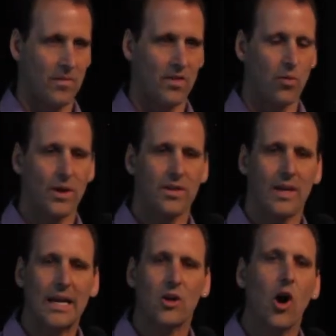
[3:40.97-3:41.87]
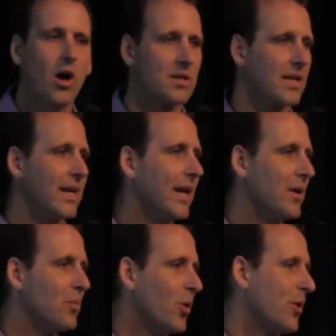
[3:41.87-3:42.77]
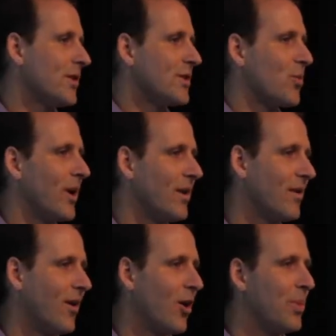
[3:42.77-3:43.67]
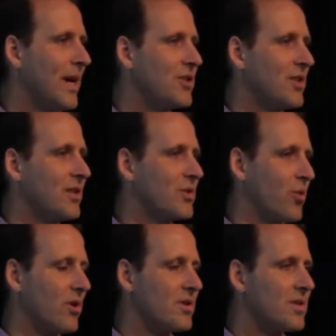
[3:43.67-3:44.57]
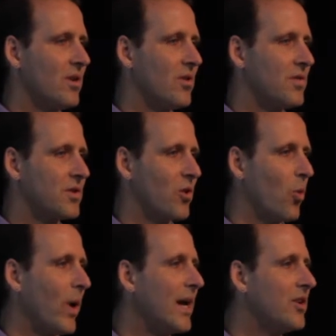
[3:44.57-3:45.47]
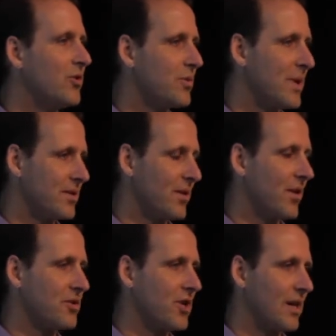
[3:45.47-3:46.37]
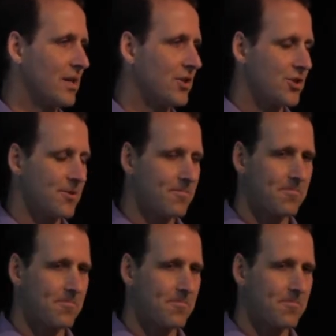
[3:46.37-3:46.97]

of what it costs Canadian employers when our patients or ourselves are away due to mental health challenge.